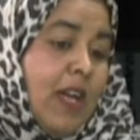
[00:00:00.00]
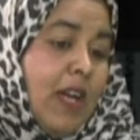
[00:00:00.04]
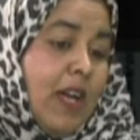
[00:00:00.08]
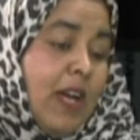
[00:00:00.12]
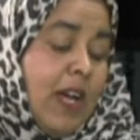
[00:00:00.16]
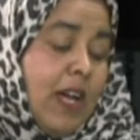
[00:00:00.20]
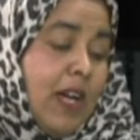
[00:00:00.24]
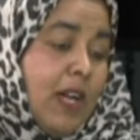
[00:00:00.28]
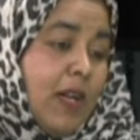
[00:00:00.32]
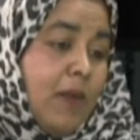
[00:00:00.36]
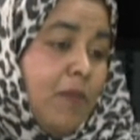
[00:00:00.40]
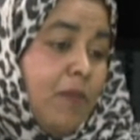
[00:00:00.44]

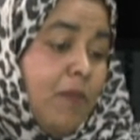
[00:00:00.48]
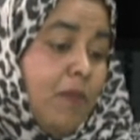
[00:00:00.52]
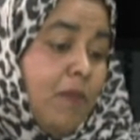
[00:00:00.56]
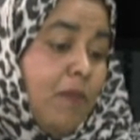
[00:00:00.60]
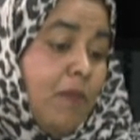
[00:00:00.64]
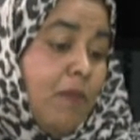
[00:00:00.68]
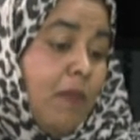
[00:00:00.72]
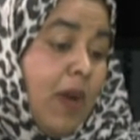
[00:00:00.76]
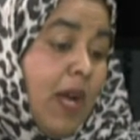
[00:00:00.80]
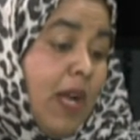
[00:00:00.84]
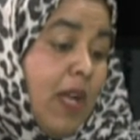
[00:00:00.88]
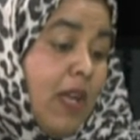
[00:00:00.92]

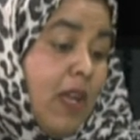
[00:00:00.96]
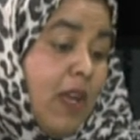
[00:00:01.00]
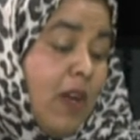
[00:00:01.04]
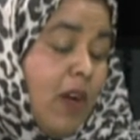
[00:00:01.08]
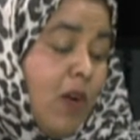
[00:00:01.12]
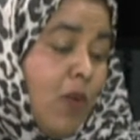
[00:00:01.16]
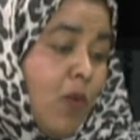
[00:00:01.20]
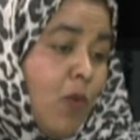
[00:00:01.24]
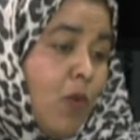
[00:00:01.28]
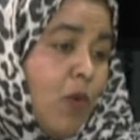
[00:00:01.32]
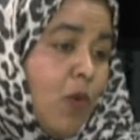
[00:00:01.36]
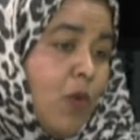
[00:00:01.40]
My
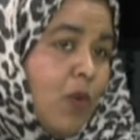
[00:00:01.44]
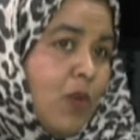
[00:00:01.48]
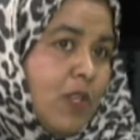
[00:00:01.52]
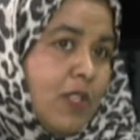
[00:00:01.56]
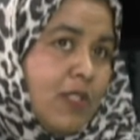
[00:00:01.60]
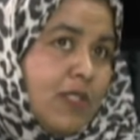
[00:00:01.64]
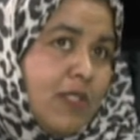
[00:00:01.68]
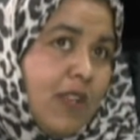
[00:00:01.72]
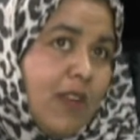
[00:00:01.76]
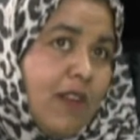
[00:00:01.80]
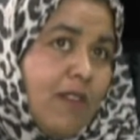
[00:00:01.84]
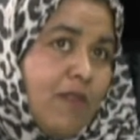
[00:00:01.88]

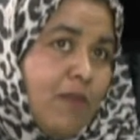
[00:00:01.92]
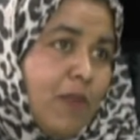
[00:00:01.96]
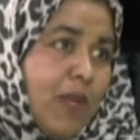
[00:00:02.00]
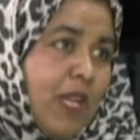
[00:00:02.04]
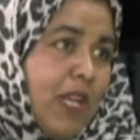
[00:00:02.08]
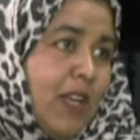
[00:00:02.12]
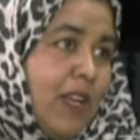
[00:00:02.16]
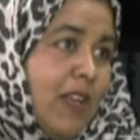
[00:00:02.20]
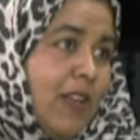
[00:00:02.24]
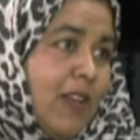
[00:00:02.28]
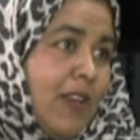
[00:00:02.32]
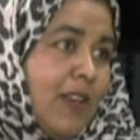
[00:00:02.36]
awards have
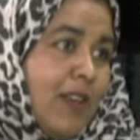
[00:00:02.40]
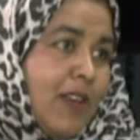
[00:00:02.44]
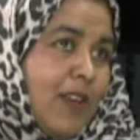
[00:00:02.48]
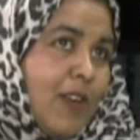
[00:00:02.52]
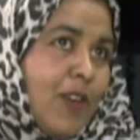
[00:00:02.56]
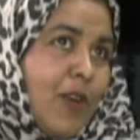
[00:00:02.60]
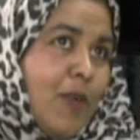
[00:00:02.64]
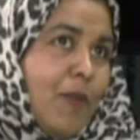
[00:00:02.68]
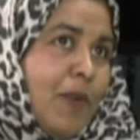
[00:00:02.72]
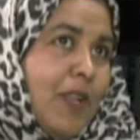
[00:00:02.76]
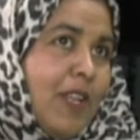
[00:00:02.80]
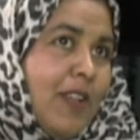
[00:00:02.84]
been
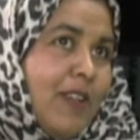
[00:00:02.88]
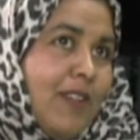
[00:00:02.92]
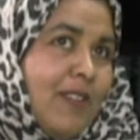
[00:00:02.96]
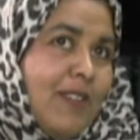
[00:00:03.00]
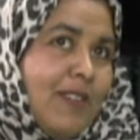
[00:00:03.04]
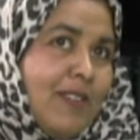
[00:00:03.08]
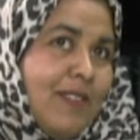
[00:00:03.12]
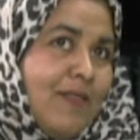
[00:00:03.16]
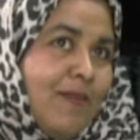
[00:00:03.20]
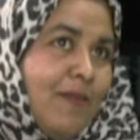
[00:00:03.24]
coming